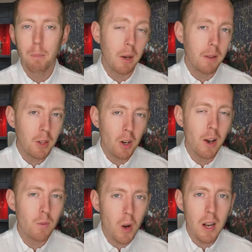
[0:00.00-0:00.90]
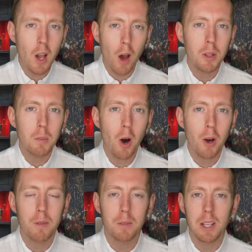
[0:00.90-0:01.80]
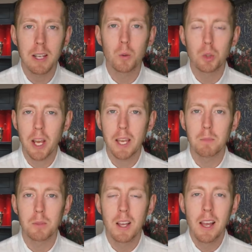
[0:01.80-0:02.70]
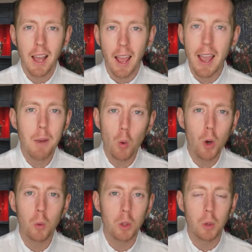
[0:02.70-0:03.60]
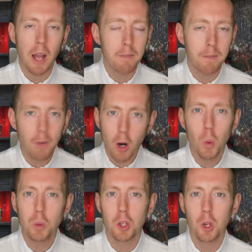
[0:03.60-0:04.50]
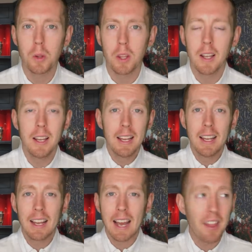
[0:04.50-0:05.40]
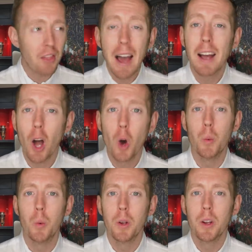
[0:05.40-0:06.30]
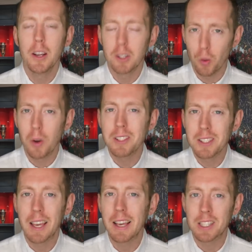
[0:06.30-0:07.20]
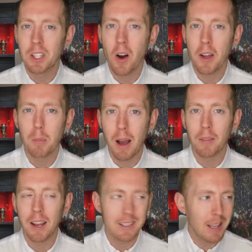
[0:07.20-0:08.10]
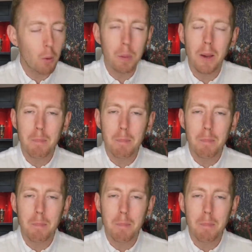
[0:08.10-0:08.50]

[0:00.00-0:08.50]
But if United really are in the market for Daniel James, Ed Woodward would have fuck all to do with it. And that alone is a reason to get excited about that because that would be a